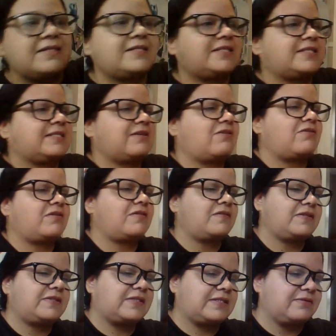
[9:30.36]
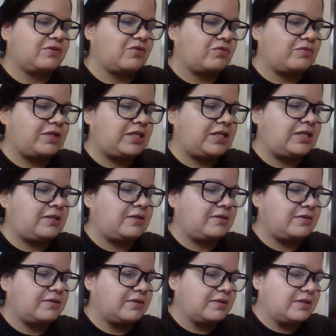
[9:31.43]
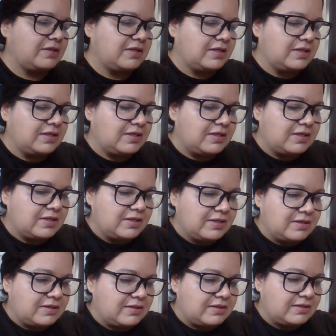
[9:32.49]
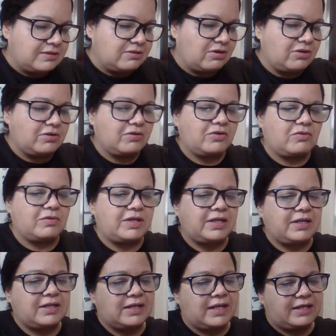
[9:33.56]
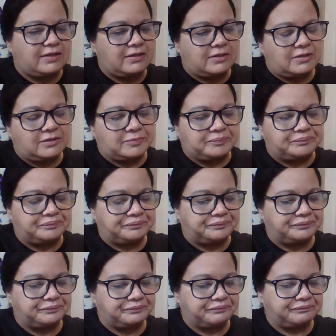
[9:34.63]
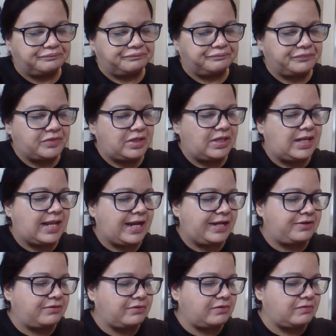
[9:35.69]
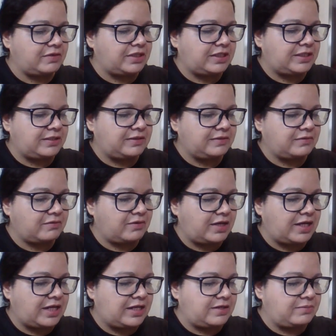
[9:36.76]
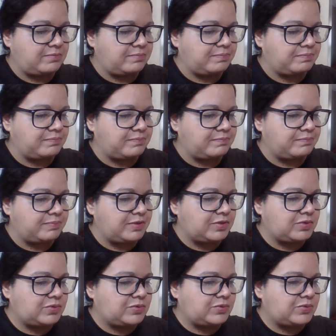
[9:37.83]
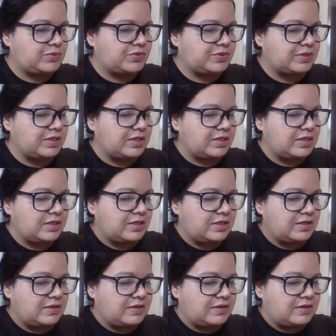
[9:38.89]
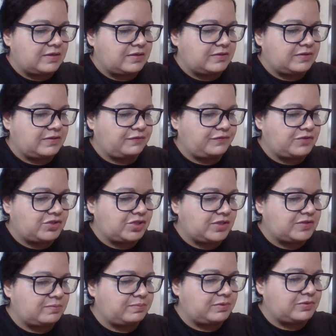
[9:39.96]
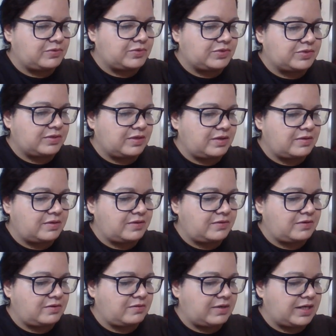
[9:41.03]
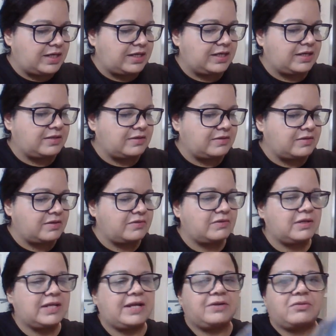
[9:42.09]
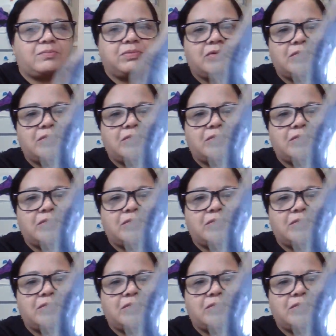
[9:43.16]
And it's all this green, darker green, like a lighter green, gray, blues, different shades of blues, another gray and another lighter